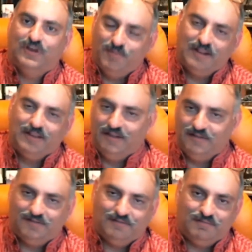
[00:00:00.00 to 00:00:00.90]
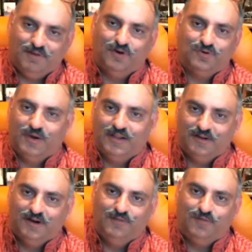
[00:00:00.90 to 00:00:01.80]
build these 20,
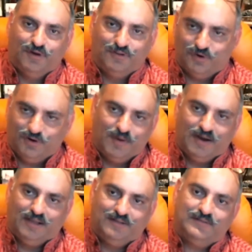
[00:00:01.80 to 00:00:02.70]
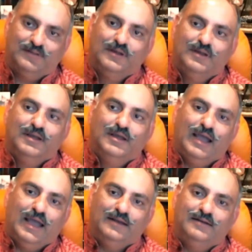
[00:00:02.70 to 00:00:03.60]
30, 40-story buildings.
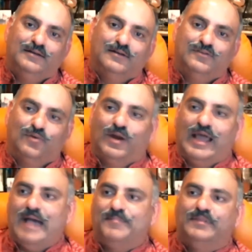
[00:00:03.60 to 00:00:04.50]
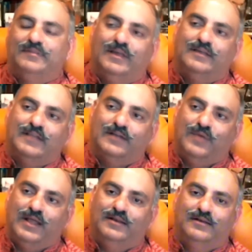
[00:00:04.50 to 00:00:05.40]
And so what happens is that
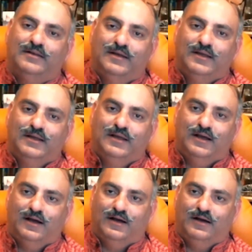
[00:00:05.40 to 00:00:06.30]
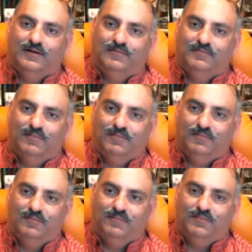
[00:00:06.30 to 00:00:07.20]
when
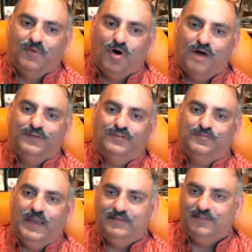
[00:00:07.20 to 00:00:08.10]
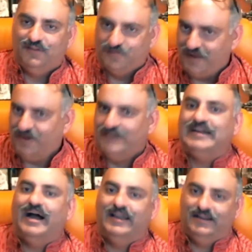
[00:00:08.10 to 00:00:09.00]
office space is very
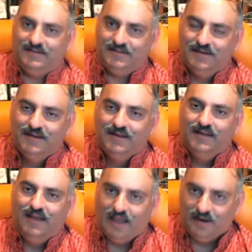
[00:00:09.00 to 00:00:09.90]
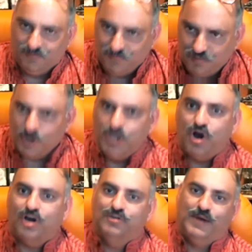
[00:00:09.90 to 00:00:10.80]
tight and fully
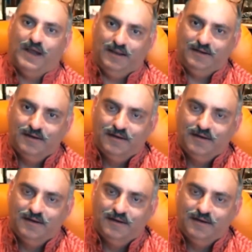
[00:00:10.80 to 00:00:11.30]
occupied,